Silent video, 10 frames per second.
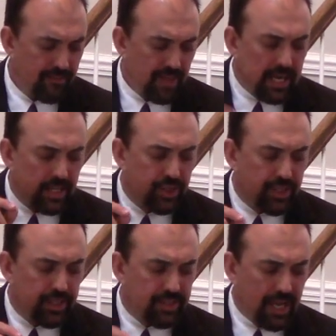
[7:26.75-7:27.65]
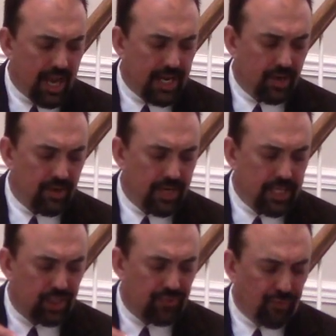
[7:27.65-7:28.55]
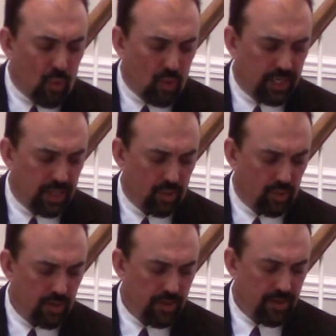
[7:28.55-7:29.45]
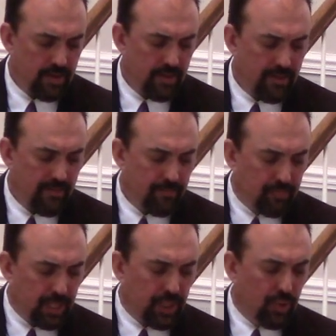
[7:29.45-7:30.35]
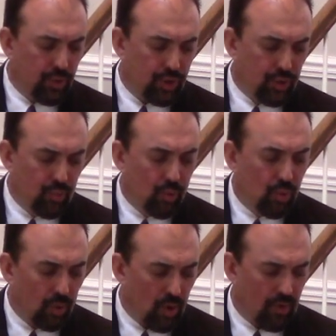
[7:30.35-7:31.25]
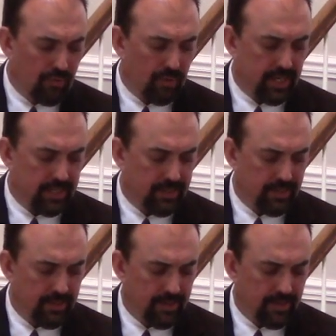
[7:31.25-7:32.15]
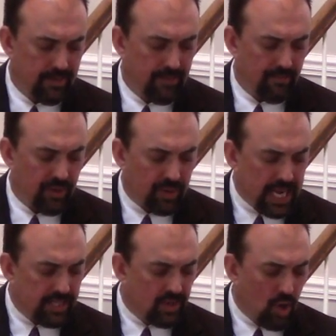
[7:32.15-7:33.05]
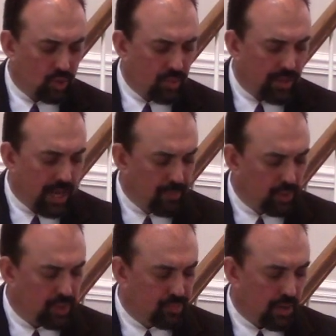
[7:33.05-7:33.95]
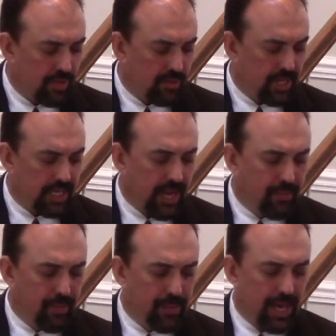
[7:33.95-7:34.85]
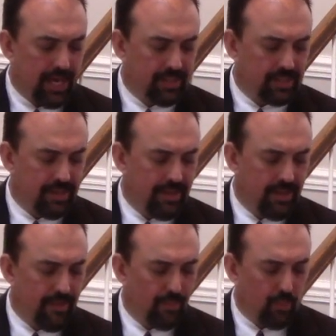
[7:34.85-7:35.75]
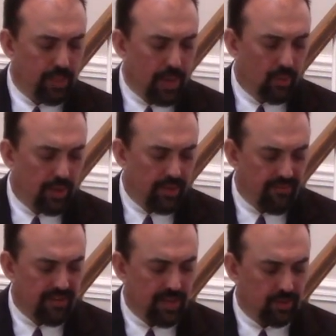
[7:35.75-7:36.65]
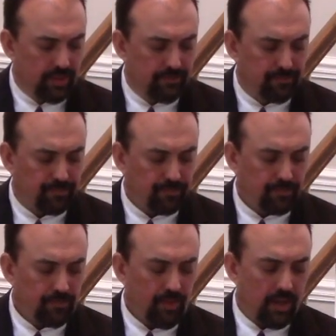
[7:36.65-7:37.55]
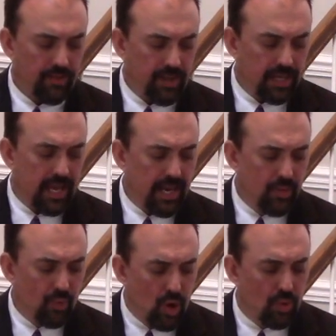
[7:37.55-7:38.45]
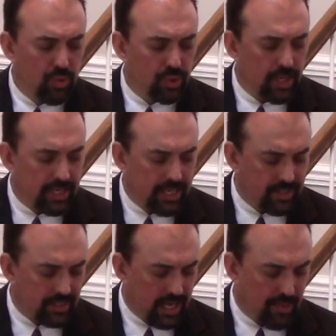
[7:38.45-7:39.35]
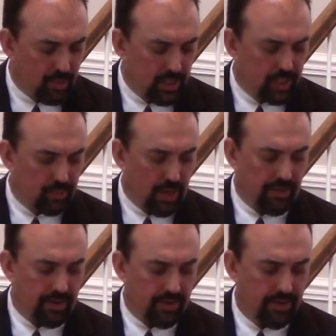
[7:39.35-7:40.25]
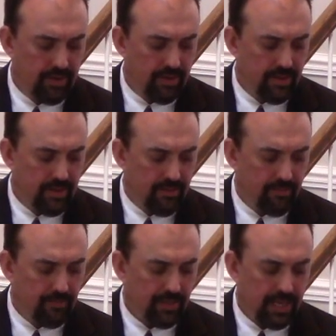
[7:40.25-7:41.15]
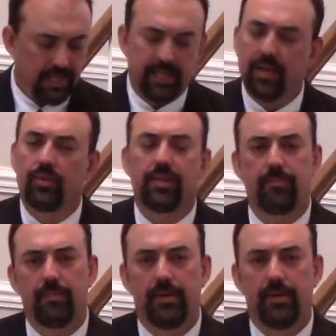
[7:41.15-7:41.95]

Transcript: and its desire is for you, but you should rule over it. Now Cain talked with Abel his brother, and it came to pass, when they were in the field, that Cain rose against Abel his brother and killed him.